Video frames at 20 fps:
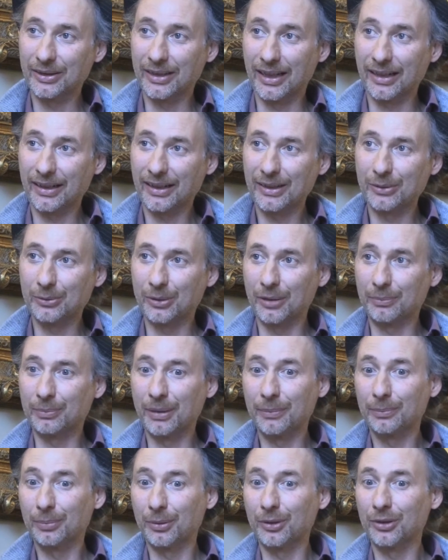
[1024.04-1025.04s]
Derry, where
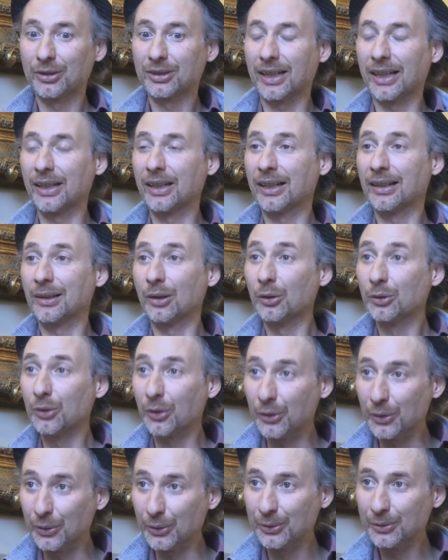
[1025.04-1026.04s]
people say hello
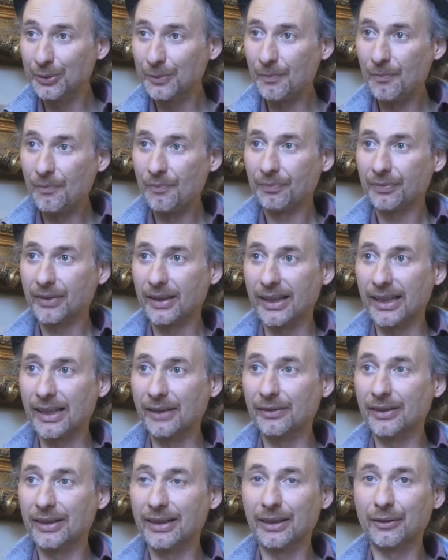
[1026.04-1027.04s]
to you,
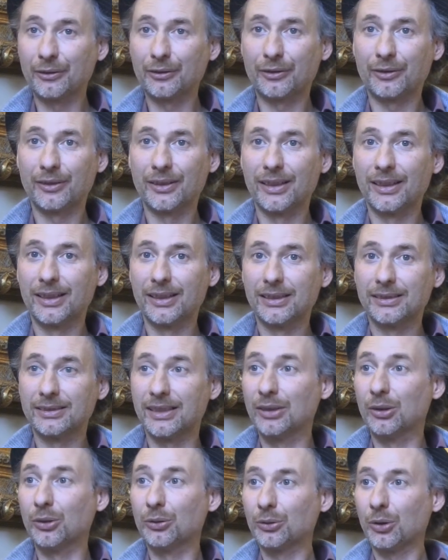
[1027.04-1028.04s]
even if
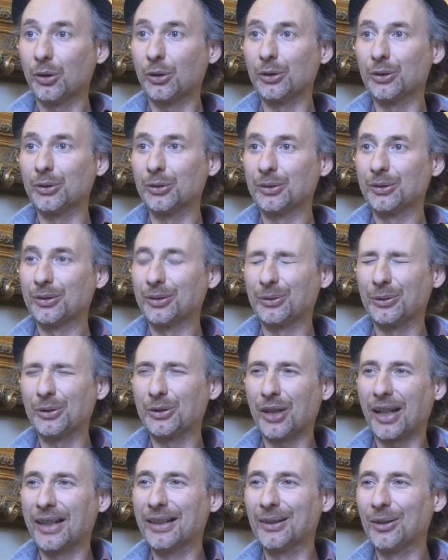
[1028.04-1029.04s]
they don't know you,
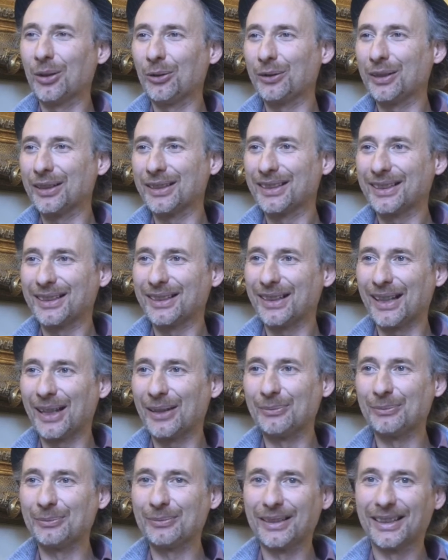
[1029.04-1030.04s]
which I love it.
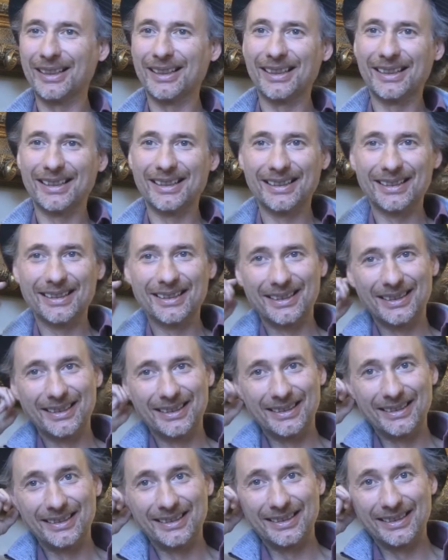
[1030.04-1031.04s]
And
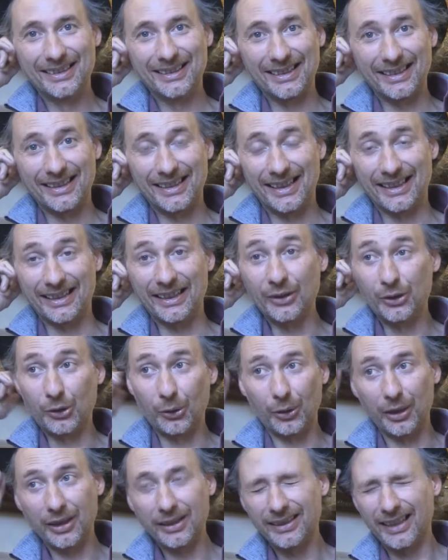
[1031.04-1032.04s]
in
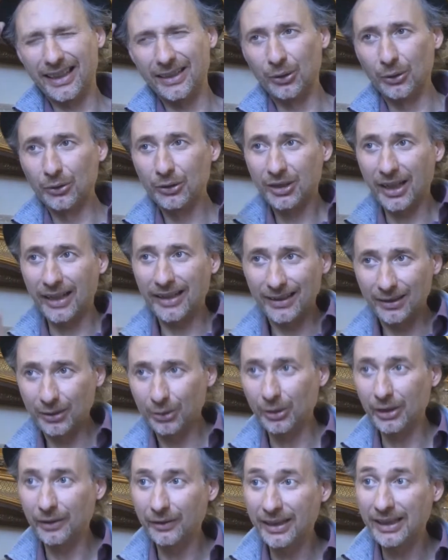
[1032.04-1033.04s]
Turin, they don't say
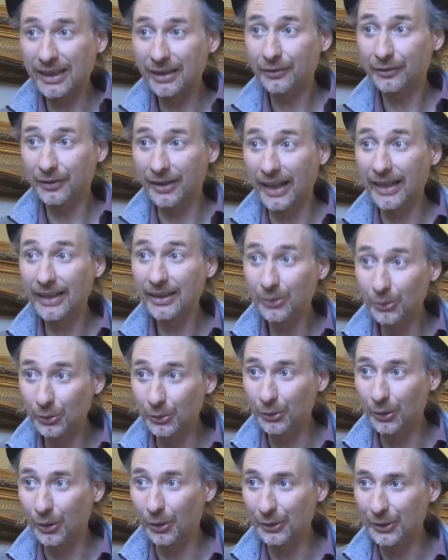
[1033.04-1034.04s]
hello, even if they
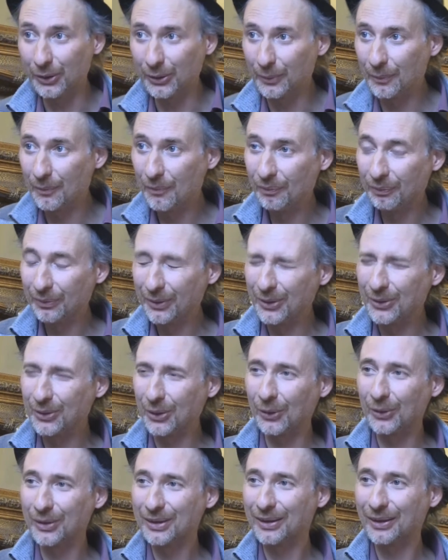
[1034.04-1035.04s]
do know you.
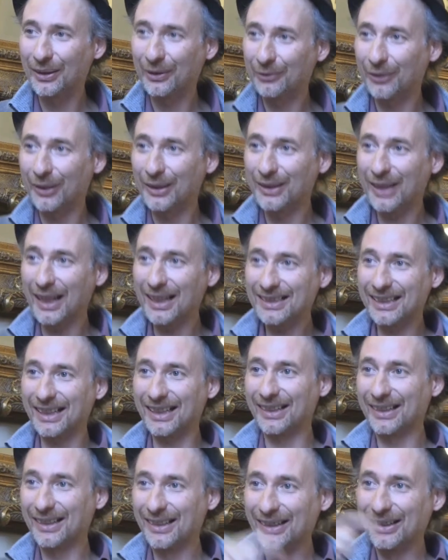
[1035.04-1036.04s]
So it's a
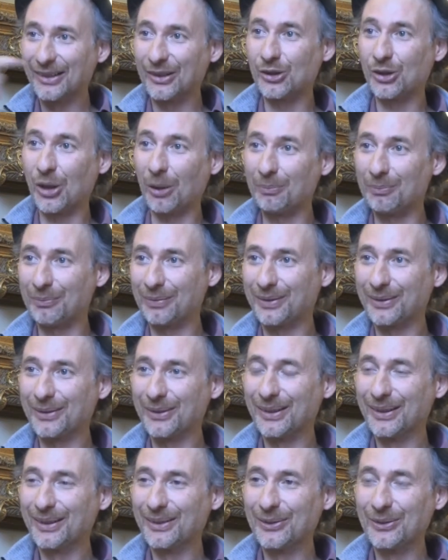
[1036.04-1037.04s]
fantastic jump
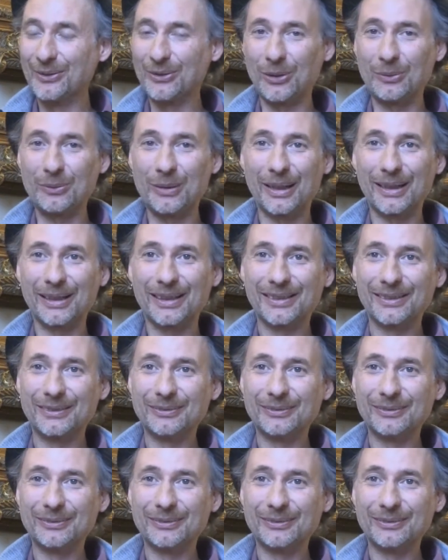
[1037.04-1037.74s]
for me.